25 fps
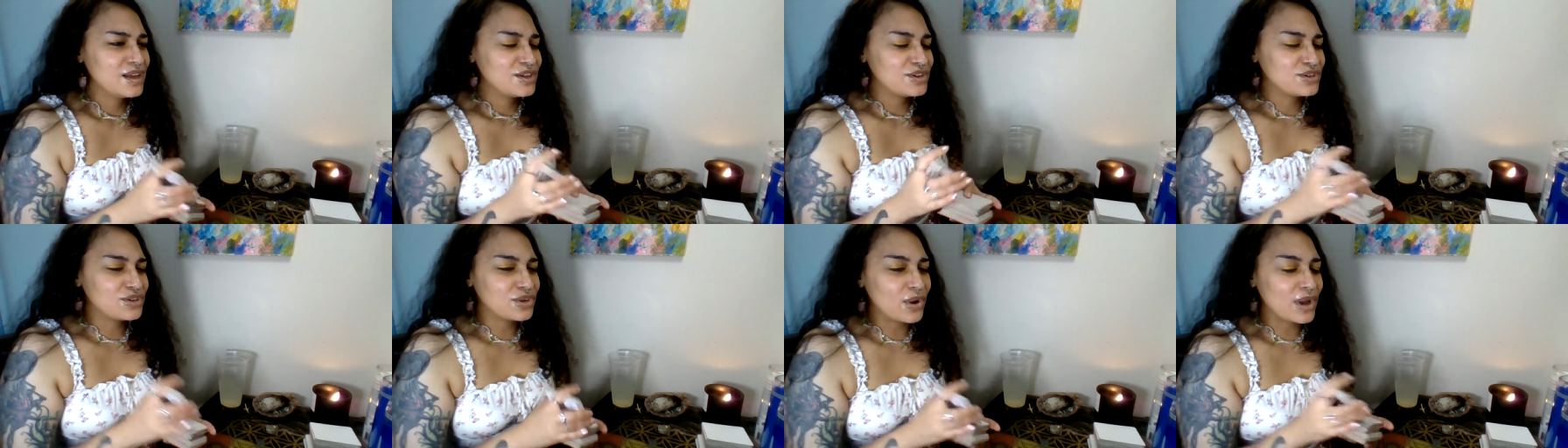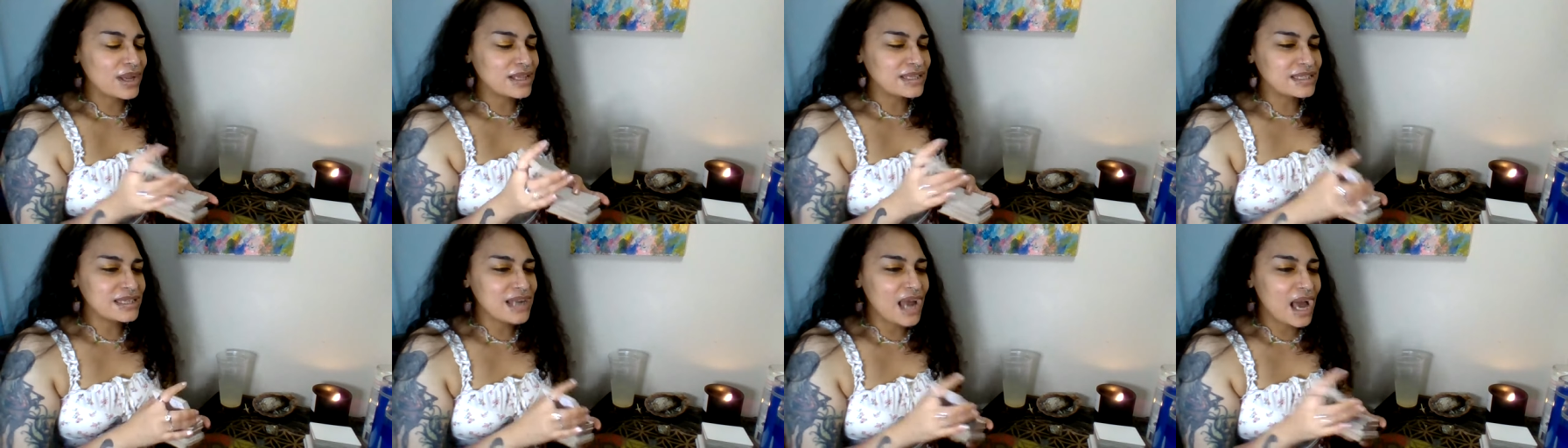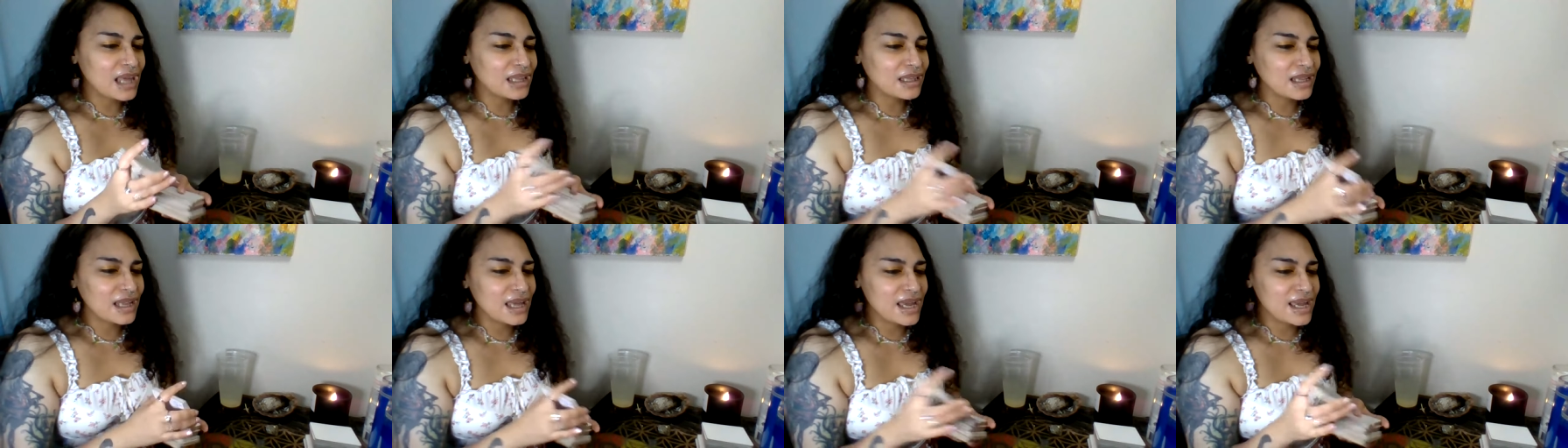So it's
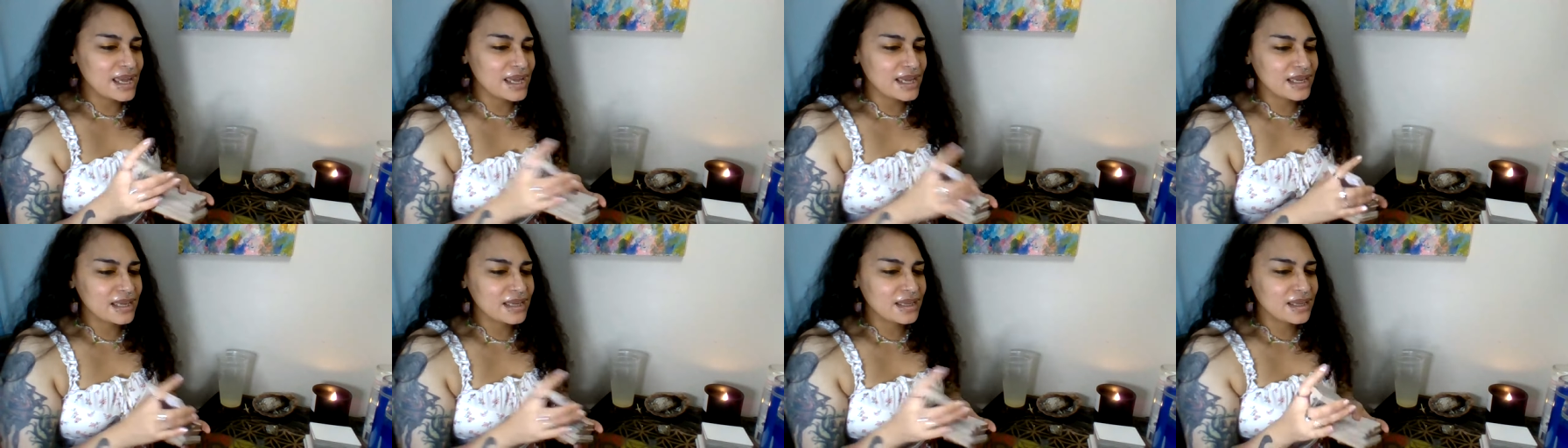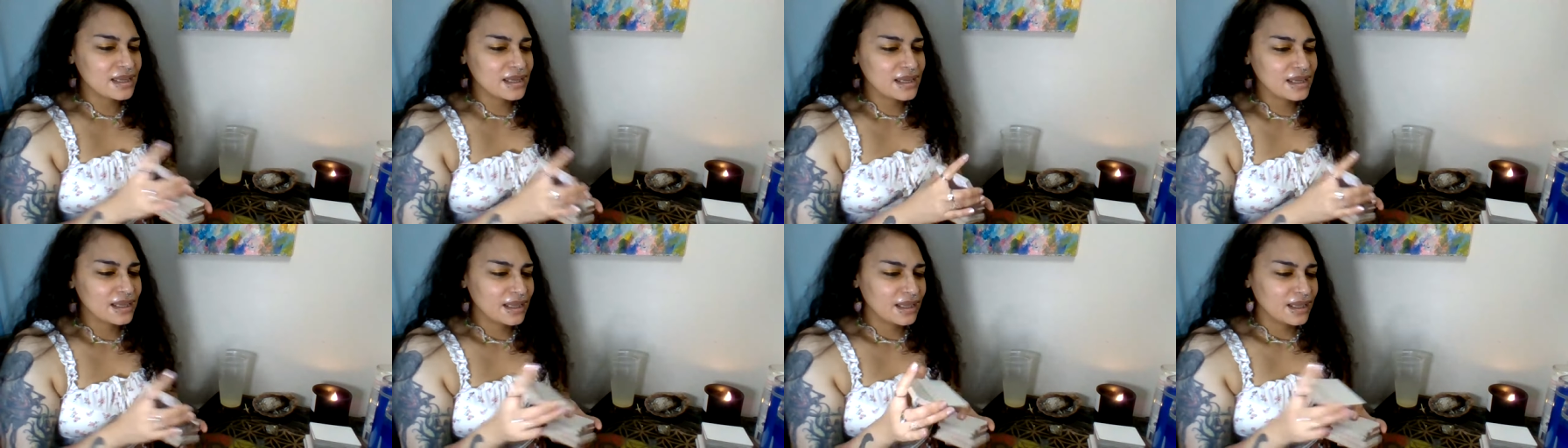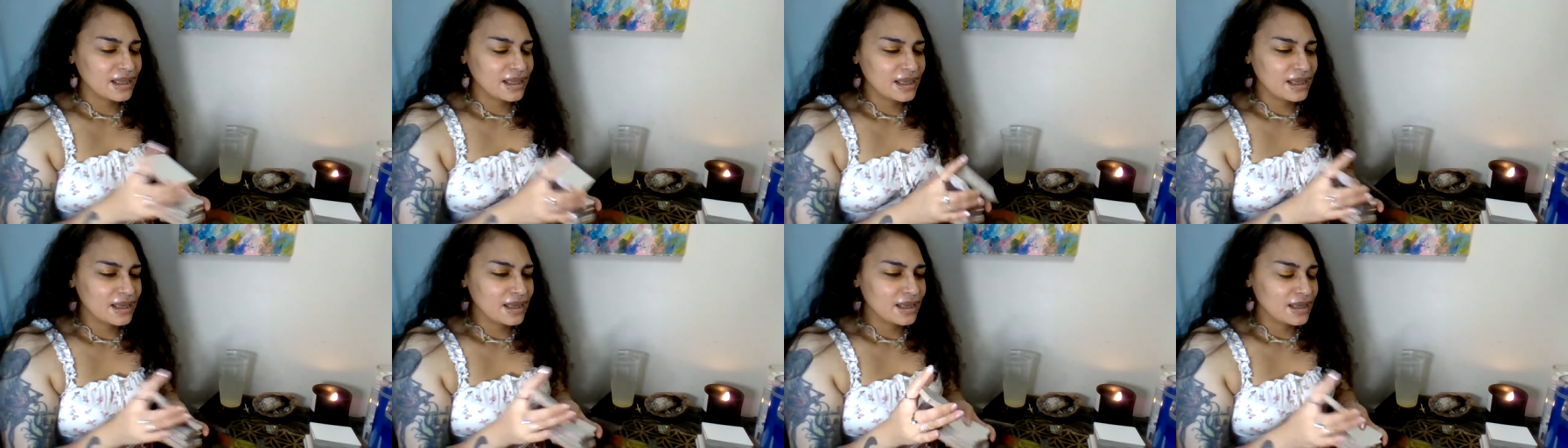not like
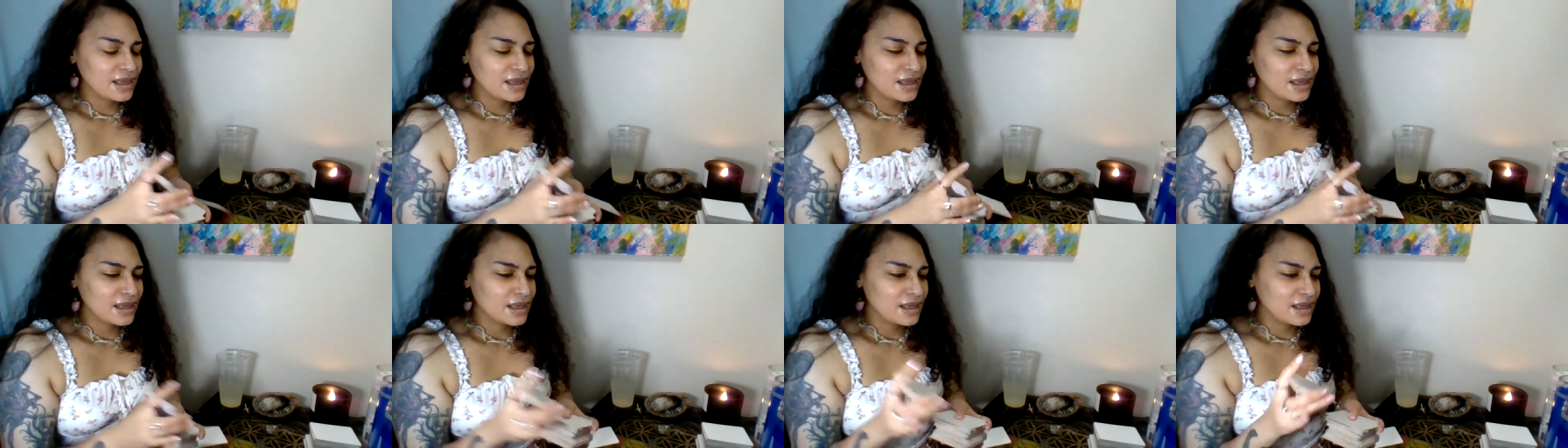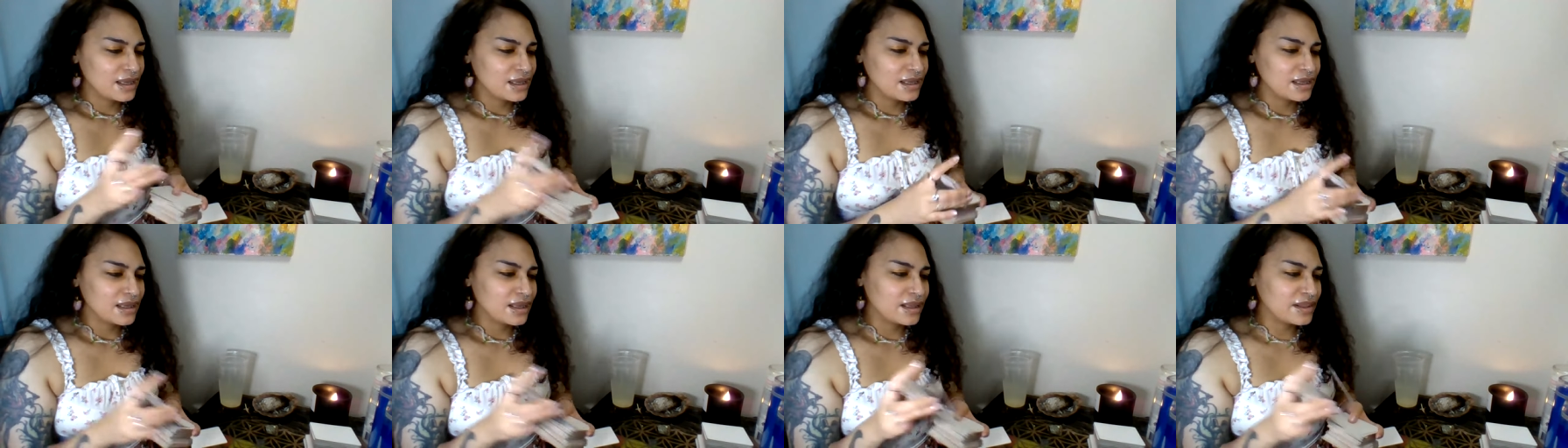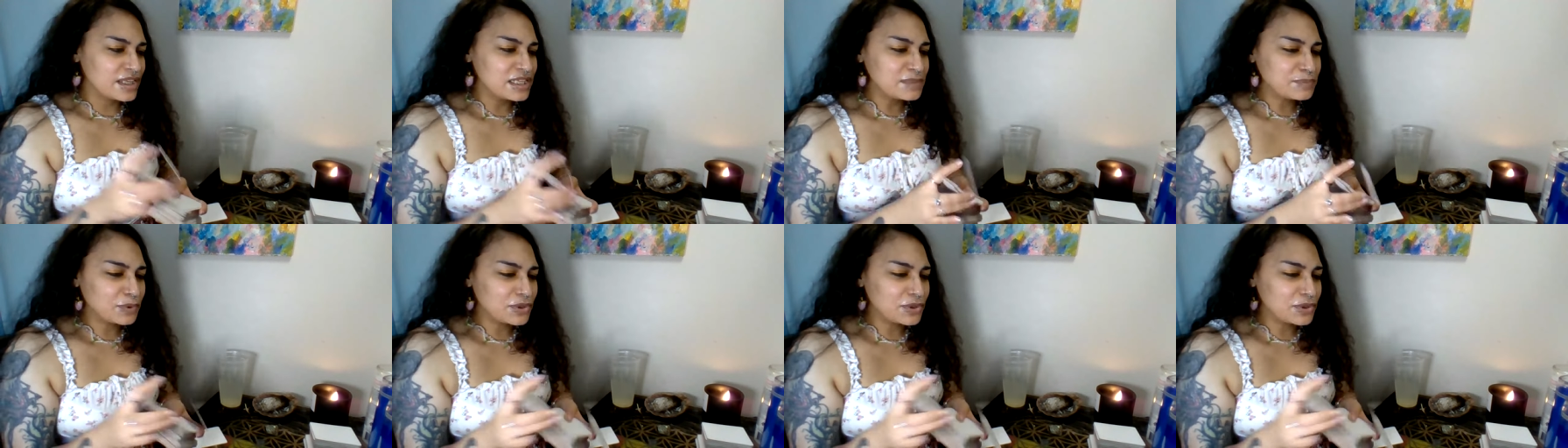this